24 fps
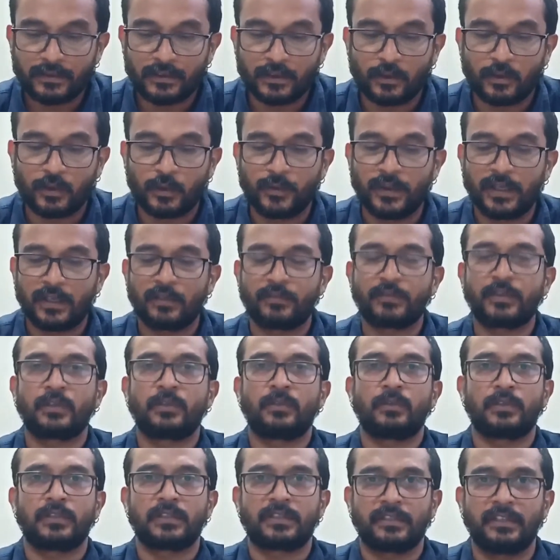the goodwill of the
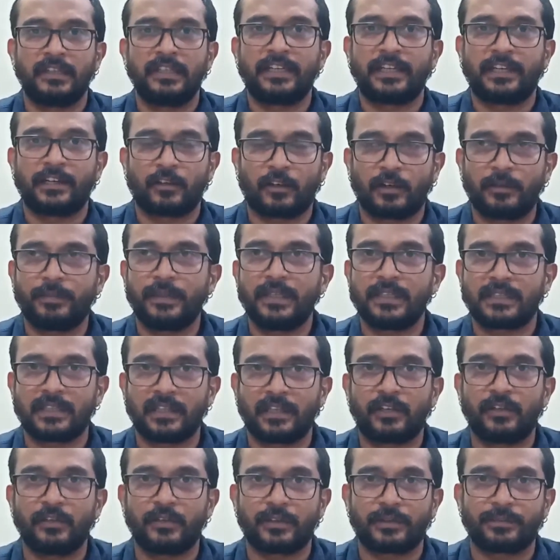courts really cannot be
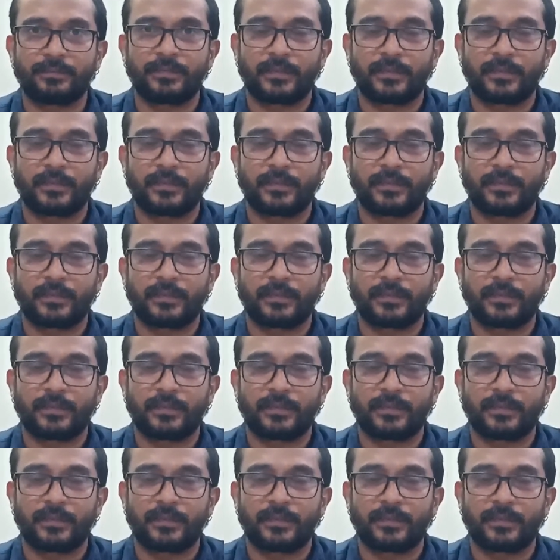secure.